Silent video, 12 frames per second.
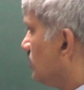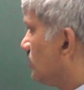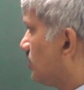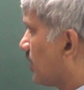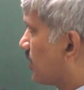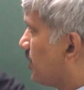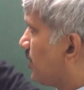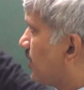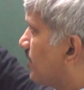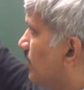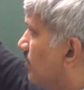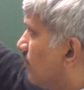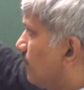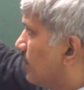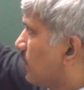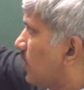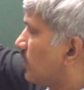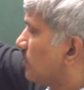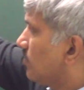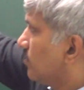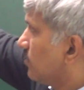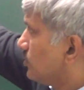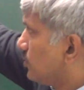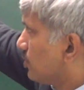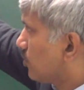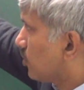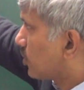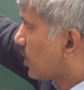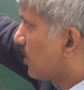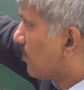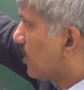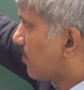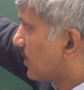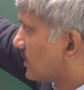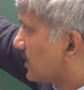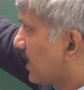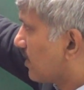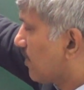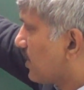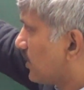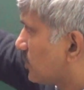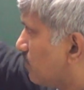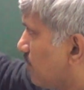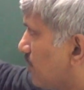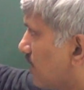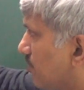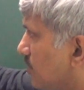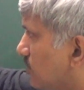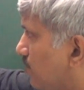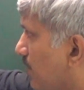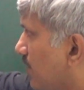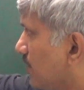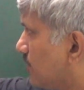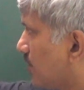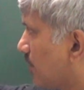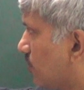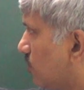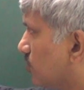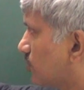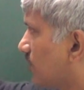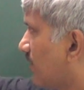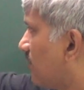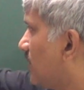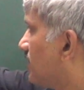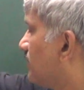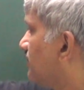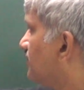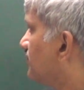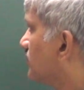Check here, we got 0 comma plus or minus b, that means b is equal to 7.